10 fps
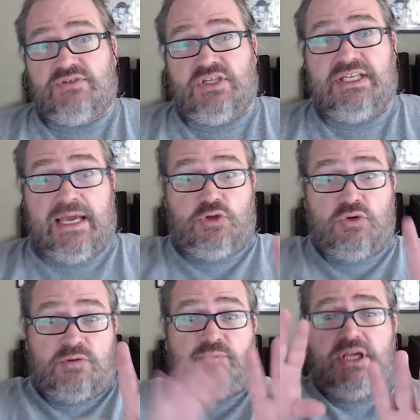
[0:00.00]
it. Now, you
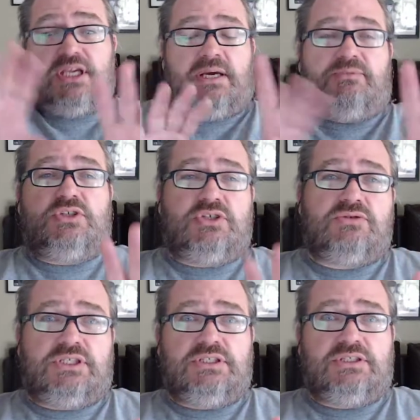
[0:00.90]
can break up the
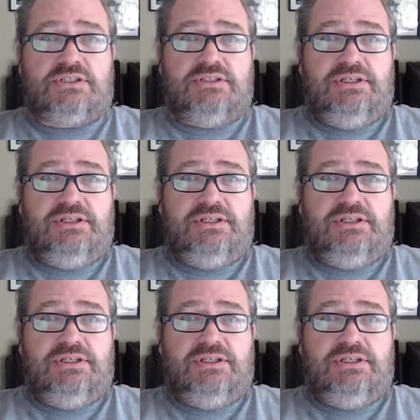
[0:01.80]
duties.